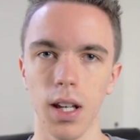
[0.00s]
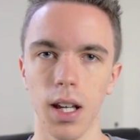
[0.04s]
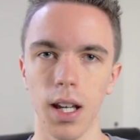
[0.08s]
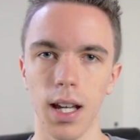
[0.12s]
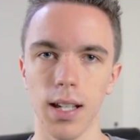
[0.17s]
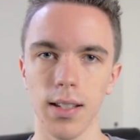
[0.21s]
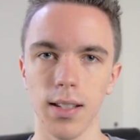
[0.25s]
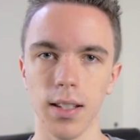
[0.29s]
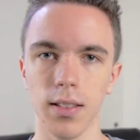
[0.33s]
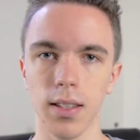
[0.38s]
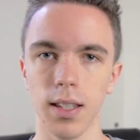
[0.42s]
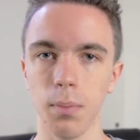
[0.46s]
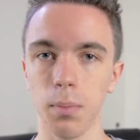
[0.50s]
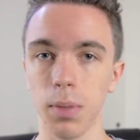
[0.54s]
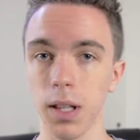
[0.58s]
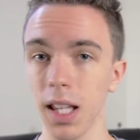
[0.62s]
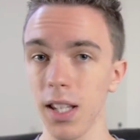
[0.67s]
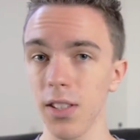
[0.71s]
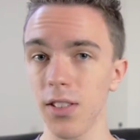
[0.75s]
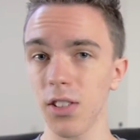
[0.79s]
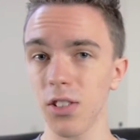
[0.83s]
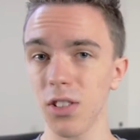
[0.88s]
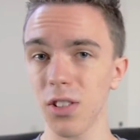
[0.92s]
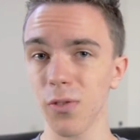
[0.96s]
is that the
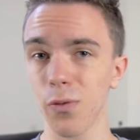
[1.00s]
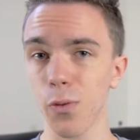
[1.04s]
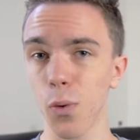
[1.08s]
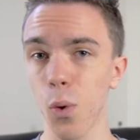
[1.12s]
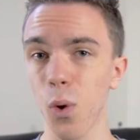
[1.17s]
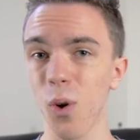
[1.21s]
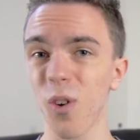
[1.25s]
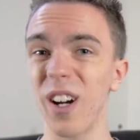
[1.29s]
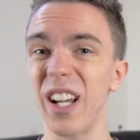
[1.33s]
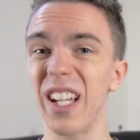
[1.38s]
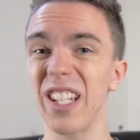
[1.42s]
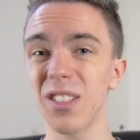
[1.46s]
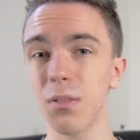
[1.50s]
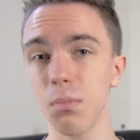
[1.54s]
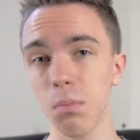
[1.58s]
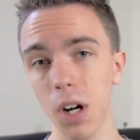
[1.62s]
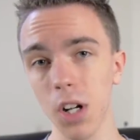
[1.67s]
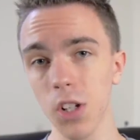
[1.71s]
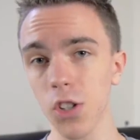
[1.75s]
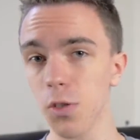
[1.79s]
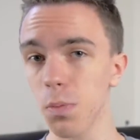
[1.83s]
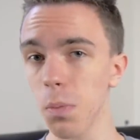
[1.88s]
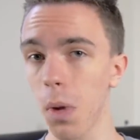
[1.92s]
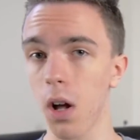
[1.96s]
PlayStation 4 is
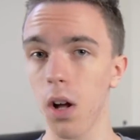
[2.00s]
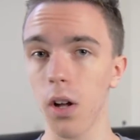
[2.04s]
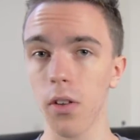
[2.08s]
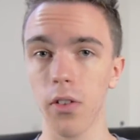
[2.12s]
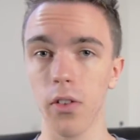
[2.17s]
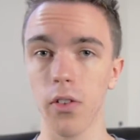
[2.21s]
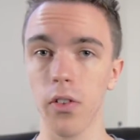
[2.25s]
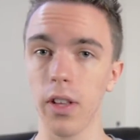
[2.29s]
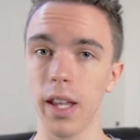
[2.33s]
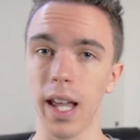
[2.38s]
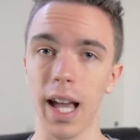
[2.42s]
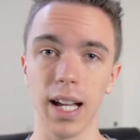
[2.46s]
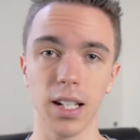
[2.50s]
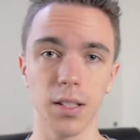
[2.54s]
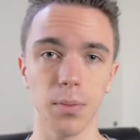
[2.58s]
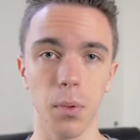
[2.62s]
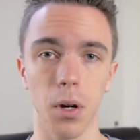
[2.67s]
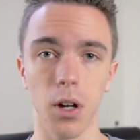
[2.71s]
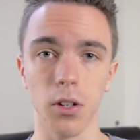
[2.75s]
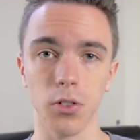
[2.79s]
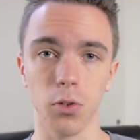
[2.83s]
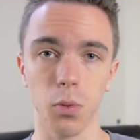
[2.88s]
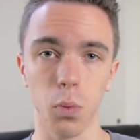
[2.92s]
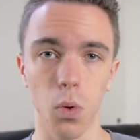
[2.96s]
much smaller than the
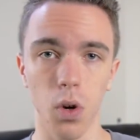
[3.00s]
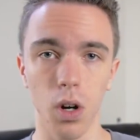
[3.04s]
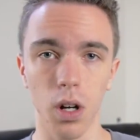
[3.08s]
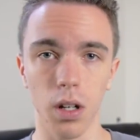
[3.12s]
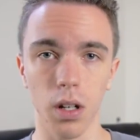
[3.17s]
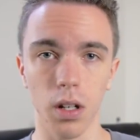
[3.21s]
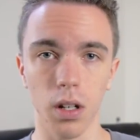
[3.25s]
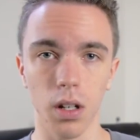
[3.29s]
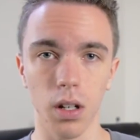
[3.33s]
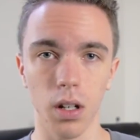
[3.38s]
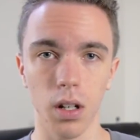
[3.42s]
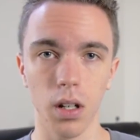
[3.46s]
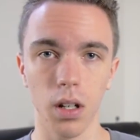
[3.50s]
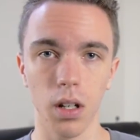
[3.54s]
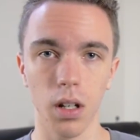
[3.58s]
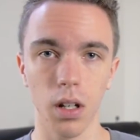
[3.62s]
Xbox One.